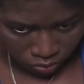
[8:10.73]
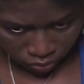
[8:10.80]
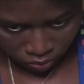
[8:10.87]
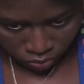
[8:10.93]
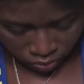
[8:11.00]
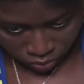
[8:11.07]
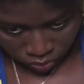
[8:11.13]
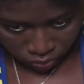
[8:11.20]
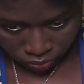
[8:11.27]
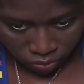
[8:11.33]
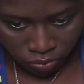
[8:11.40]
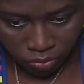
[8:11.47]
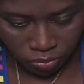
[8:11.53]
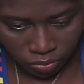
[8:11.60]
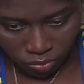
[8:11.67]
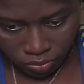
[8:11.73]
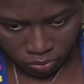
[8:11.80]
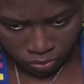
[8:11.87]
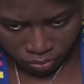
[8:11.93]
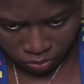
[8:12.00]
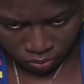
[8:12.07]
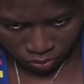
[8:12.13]
hairband that you
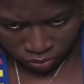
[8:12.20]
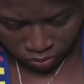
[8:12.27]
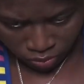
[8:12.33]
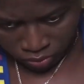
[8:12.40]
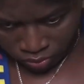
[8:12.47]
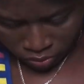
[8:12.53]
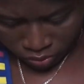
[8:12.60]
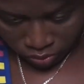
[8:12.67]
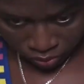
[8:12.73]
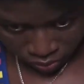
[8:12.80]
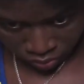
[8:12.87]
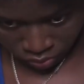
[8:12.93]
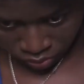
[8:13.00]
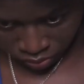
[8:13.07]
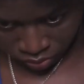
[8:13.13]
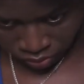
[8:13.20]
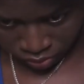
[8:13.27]
use in your high buns,